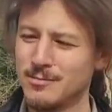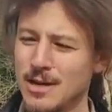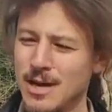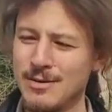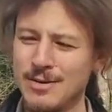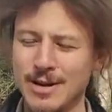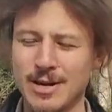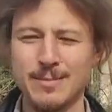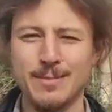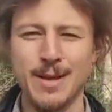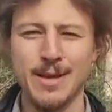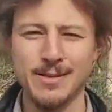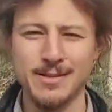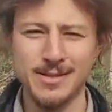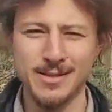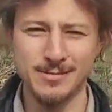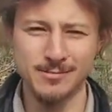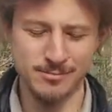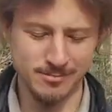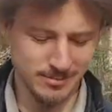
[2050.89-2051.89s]
I recommend
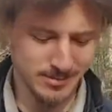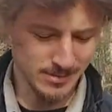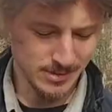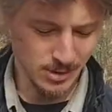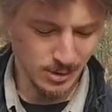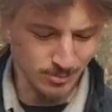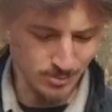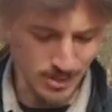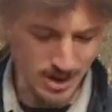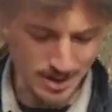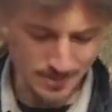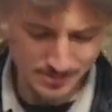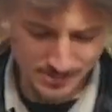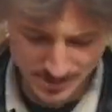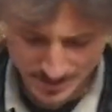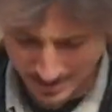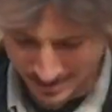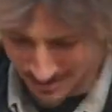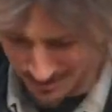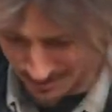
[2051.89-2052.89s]
it. No
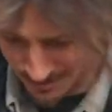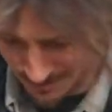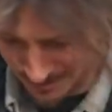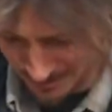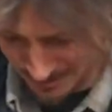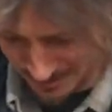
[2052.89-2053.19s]
problems here.